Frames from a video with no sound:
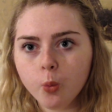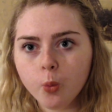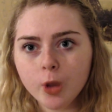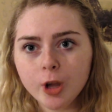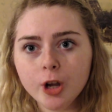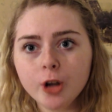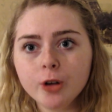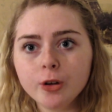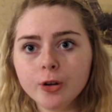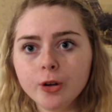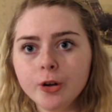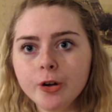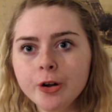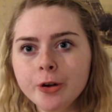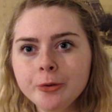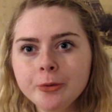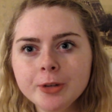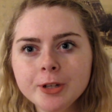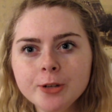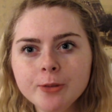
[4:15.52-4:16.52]
we don't
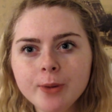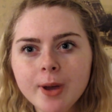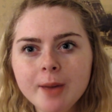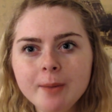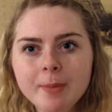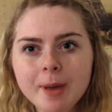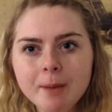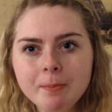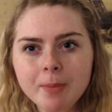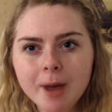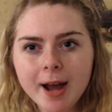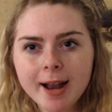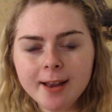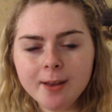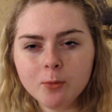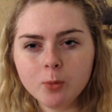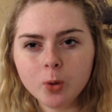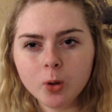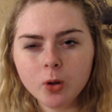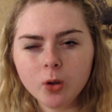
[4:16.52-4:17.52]
know which way my
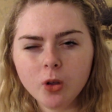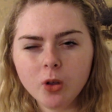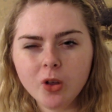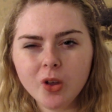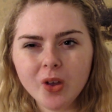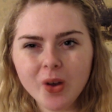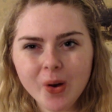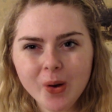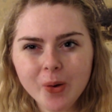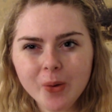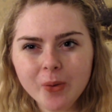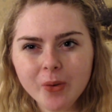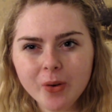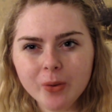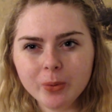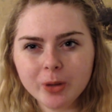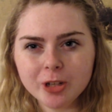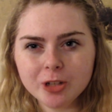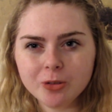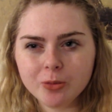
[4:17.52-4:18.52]
body will
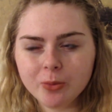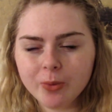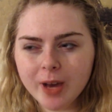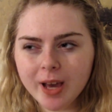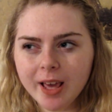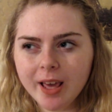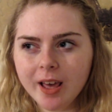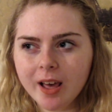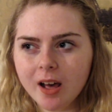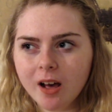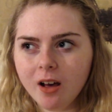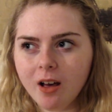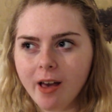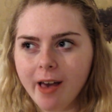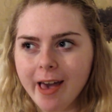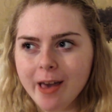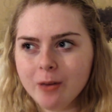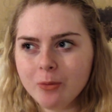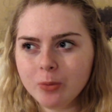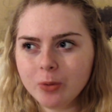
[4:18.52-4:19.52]
go, which way
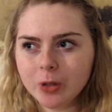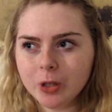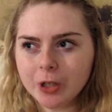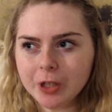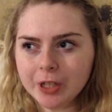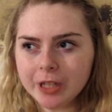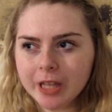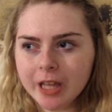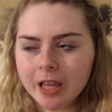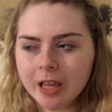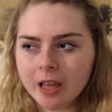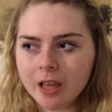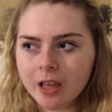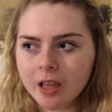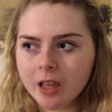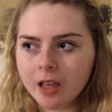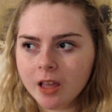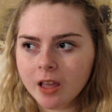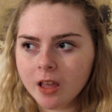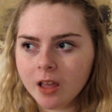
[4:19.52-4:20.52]
I will
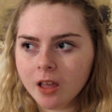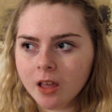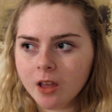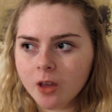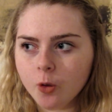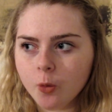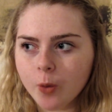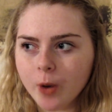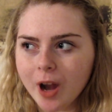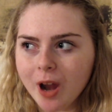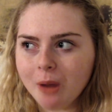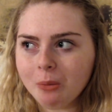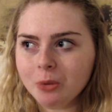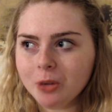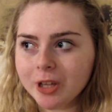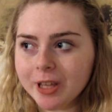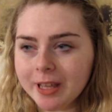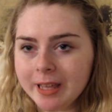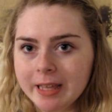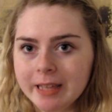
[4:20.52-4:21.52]
where I
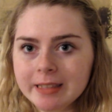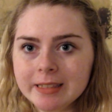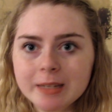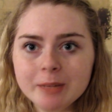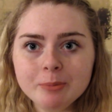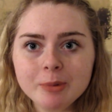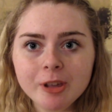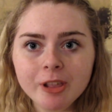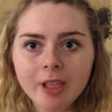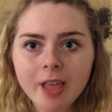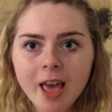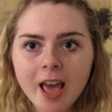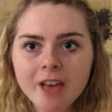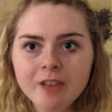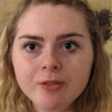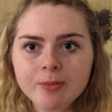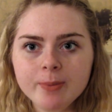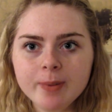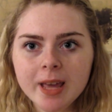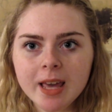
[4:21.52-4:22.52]
will end up in
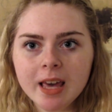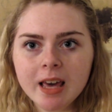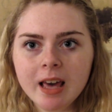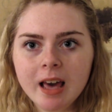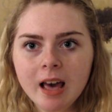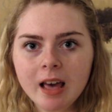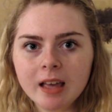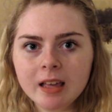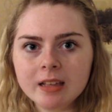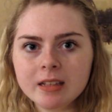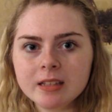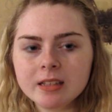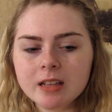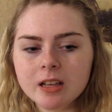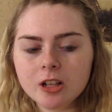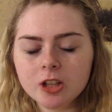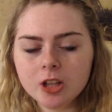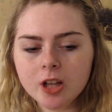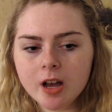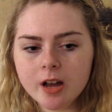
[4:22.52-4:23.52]
life because
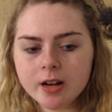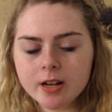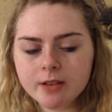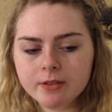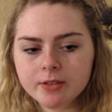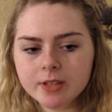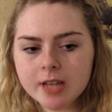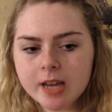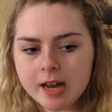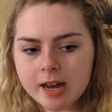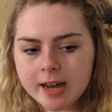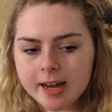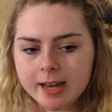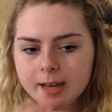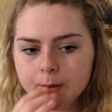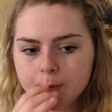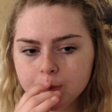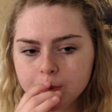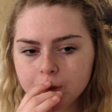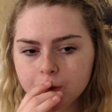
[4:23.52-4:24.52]
a lot of
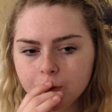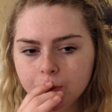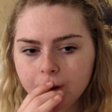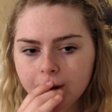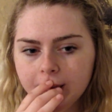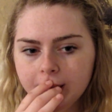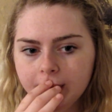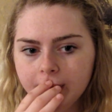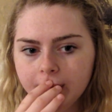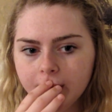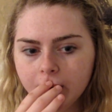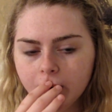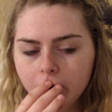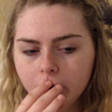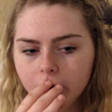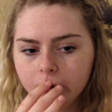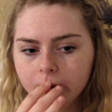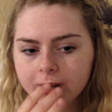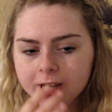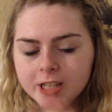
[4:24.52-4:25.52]
times with
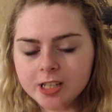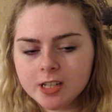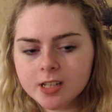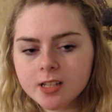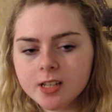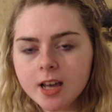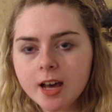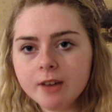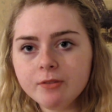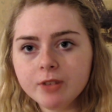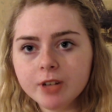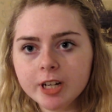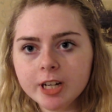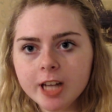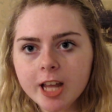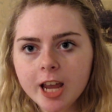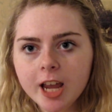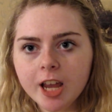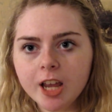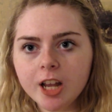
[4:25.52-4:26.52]
already
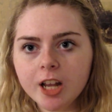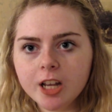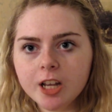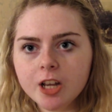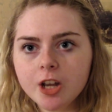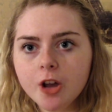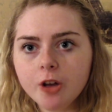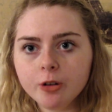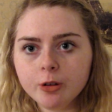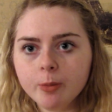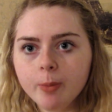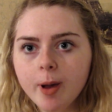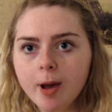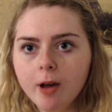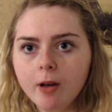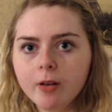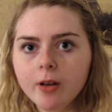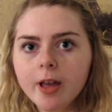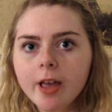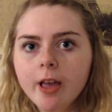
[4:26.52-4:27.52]
discovered and known
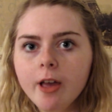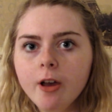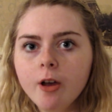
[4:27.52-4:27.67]
about